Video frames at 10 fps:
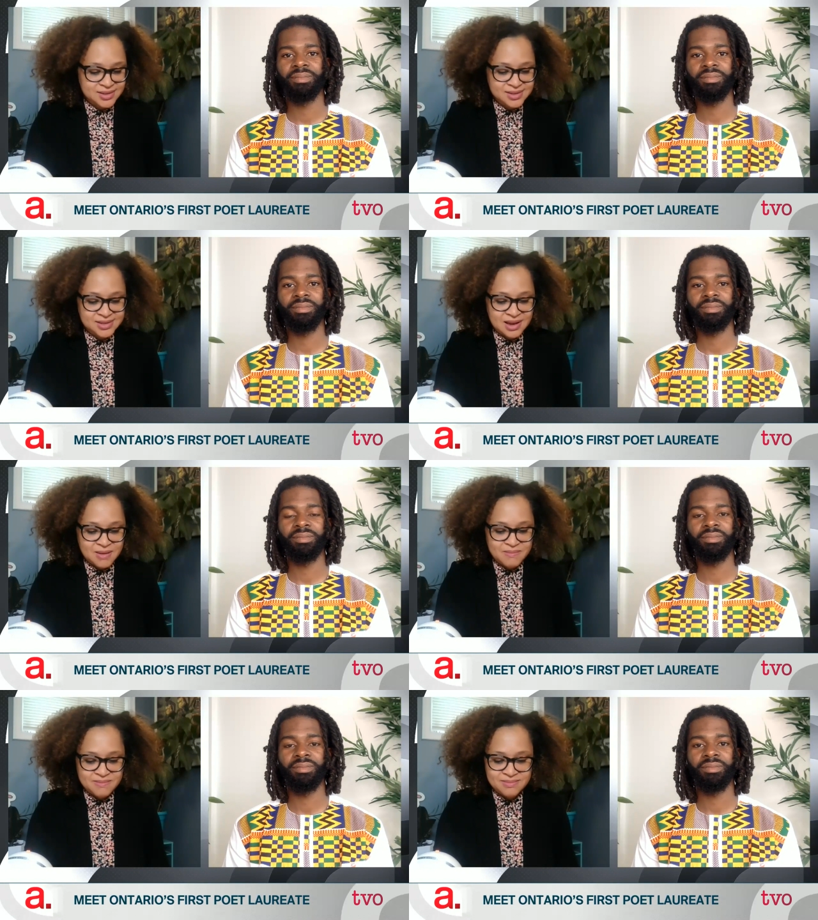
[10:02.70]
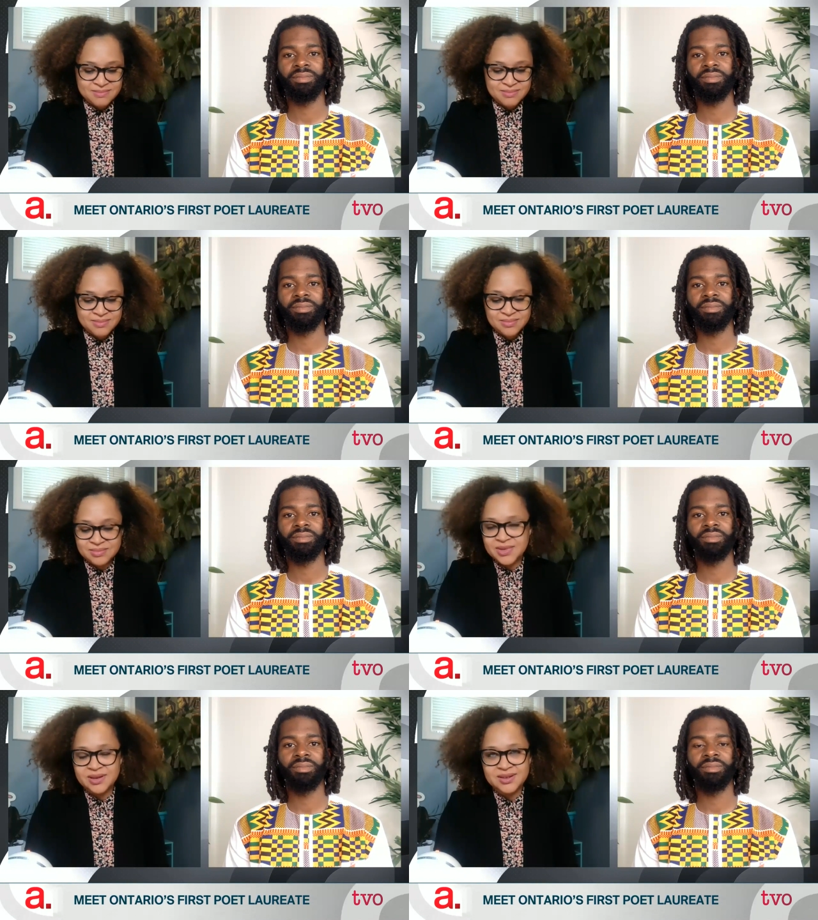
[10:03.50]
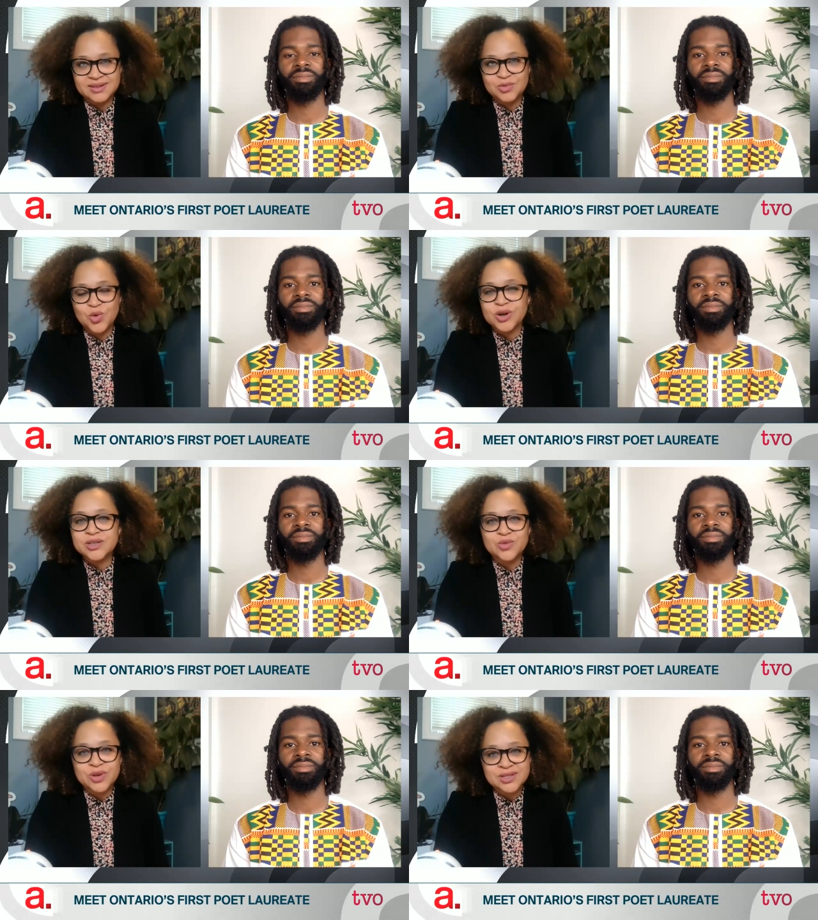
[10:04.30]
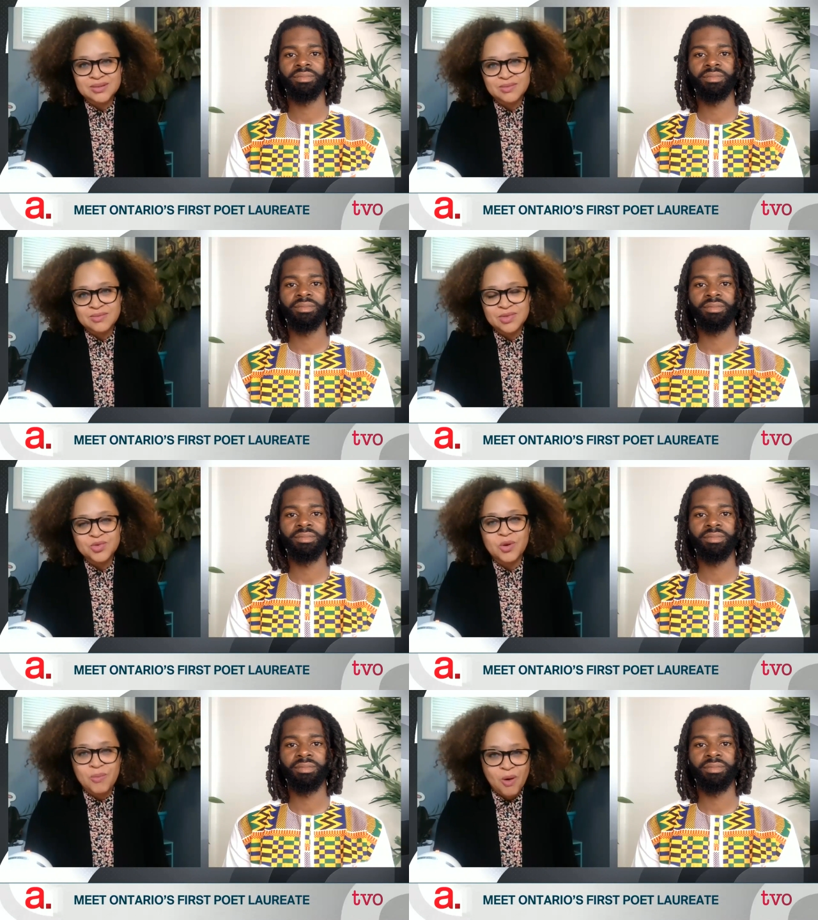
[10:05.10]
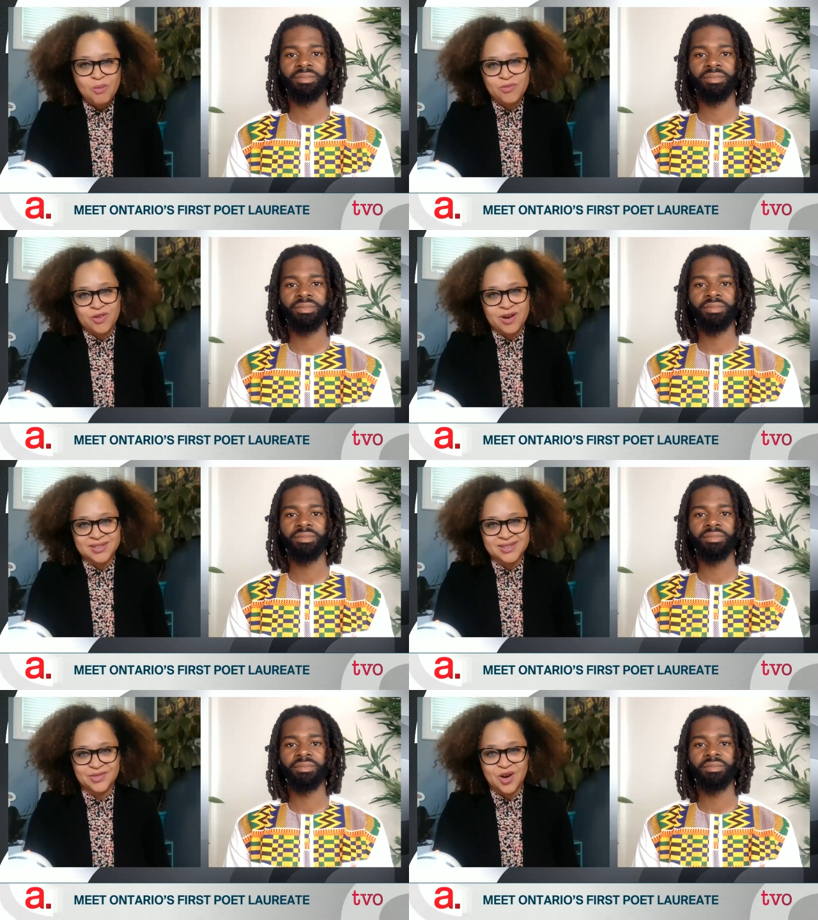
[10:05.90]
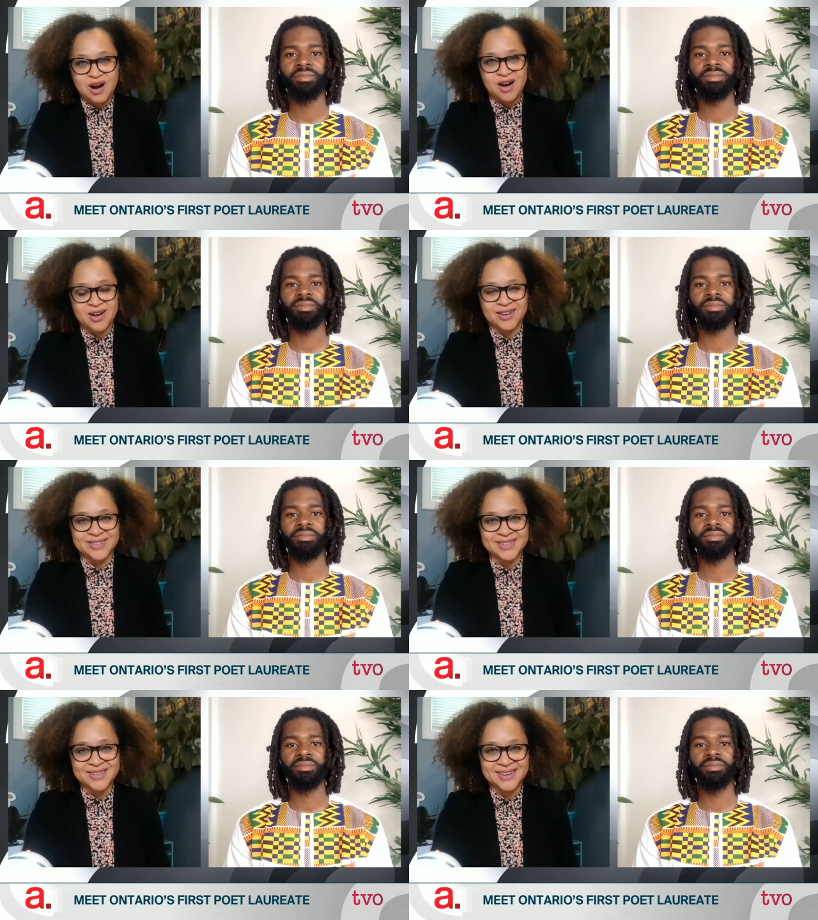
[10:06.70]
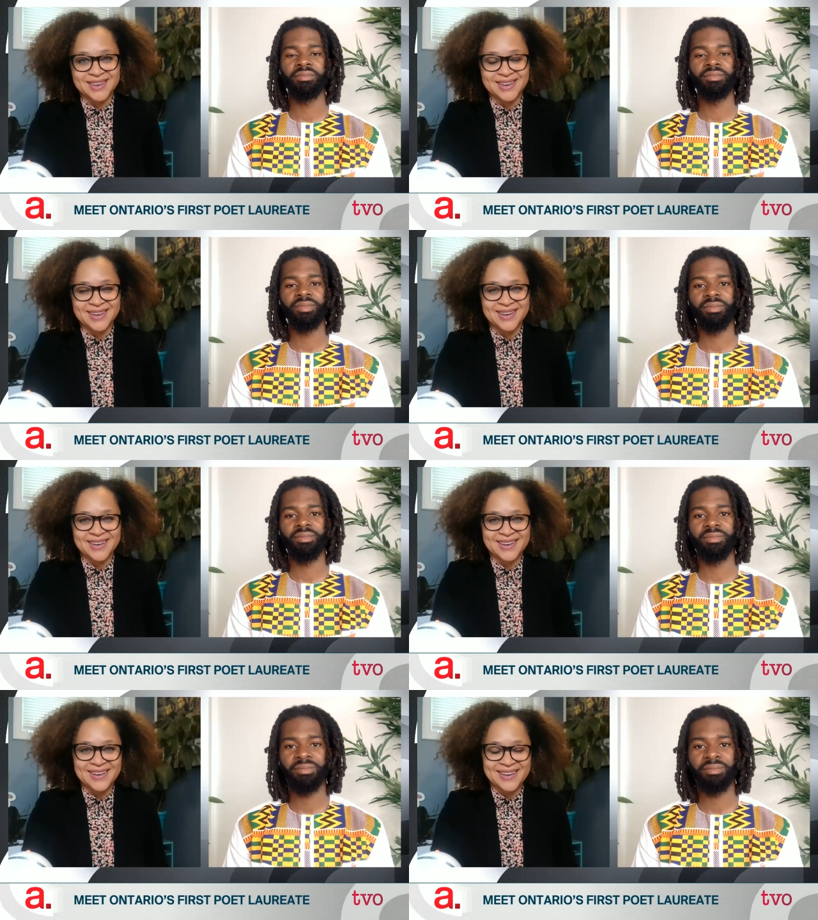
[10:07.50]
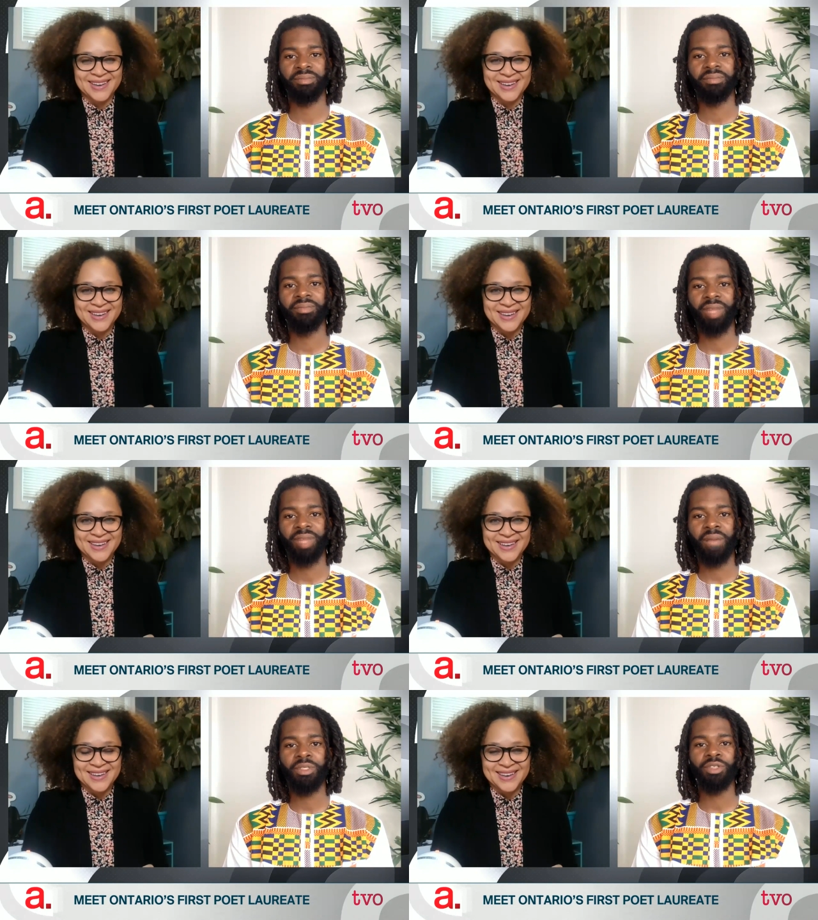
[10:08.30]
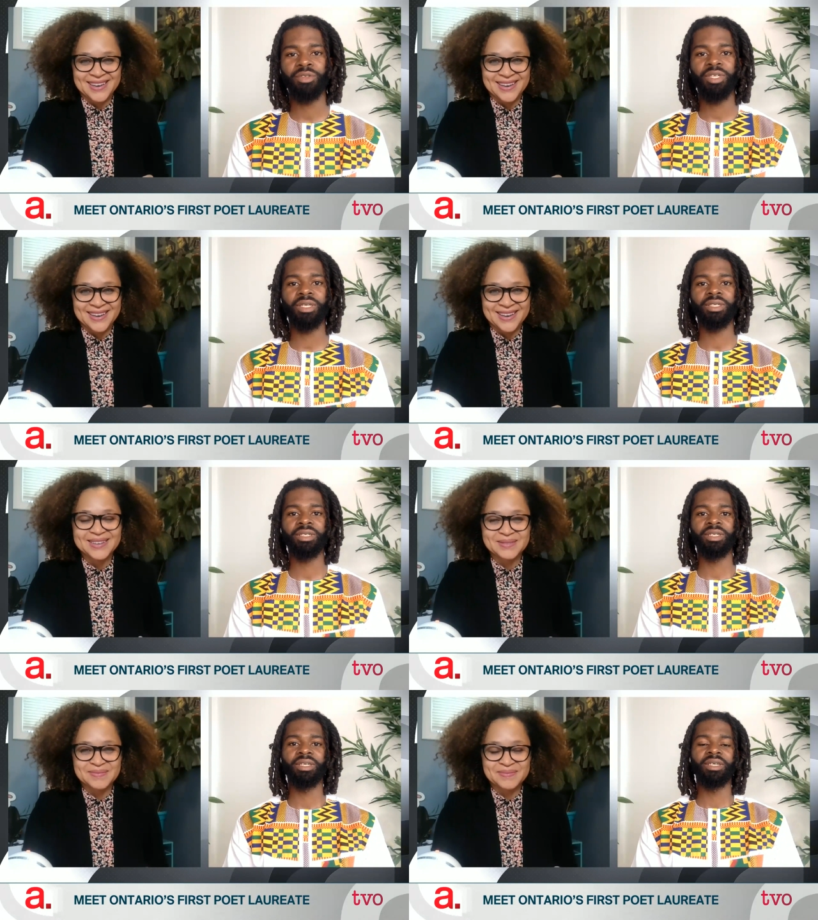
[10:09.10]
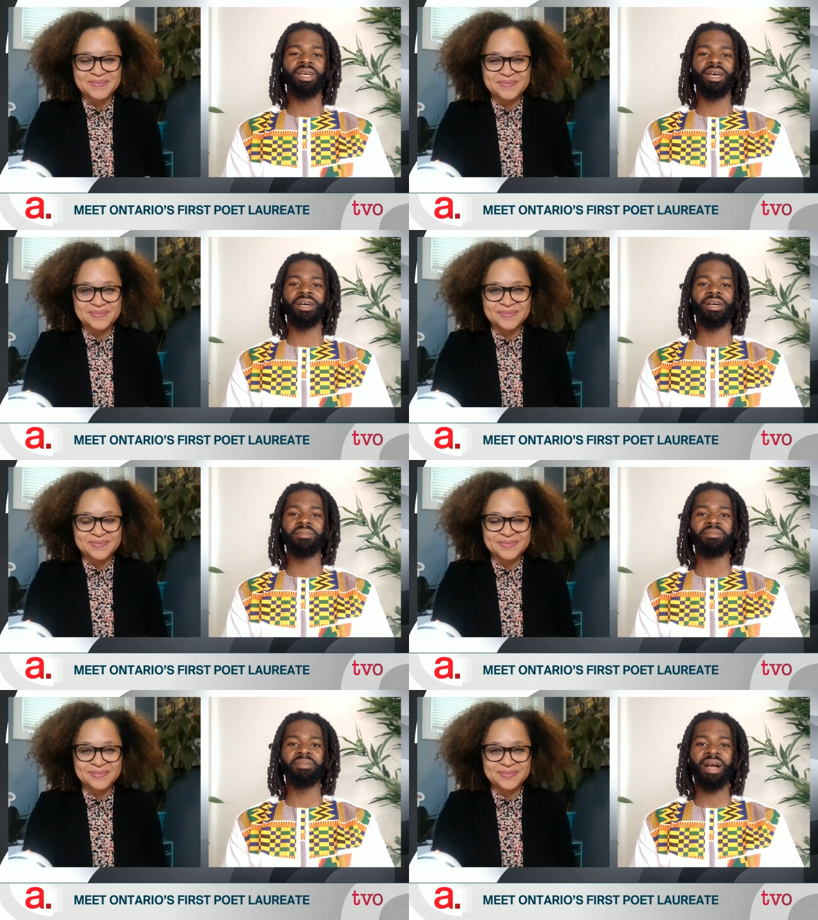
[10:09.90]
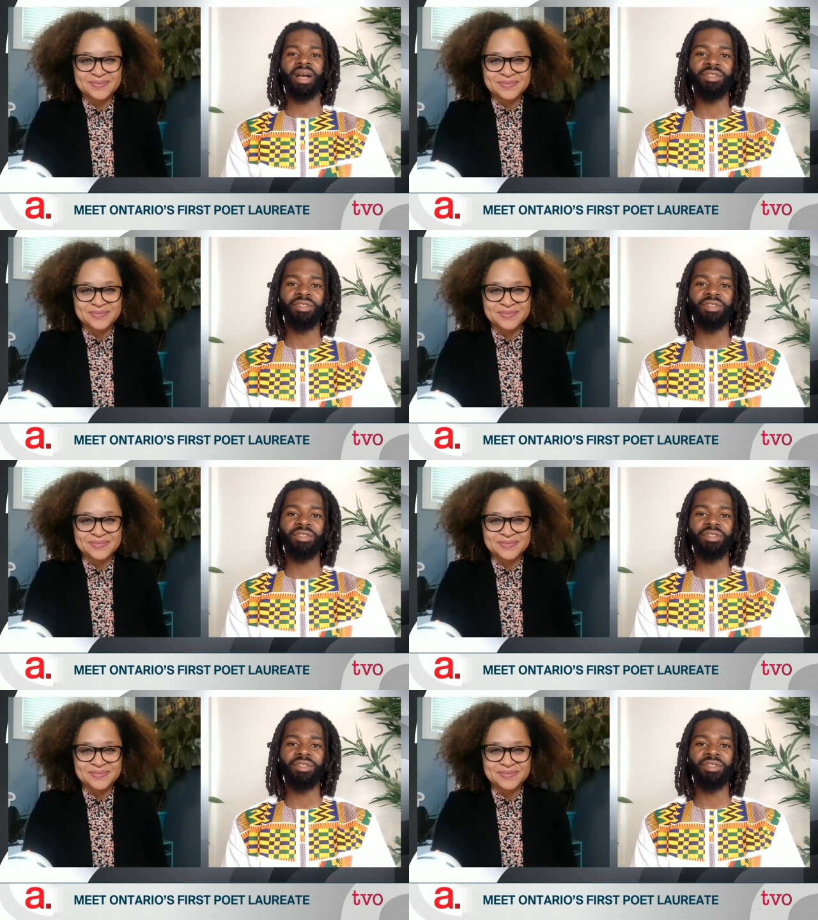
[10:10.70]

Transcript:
Speaker 1: some words of wisdom through a poem for us for our audience.
Speaker 2: Absolutely. Um, I have this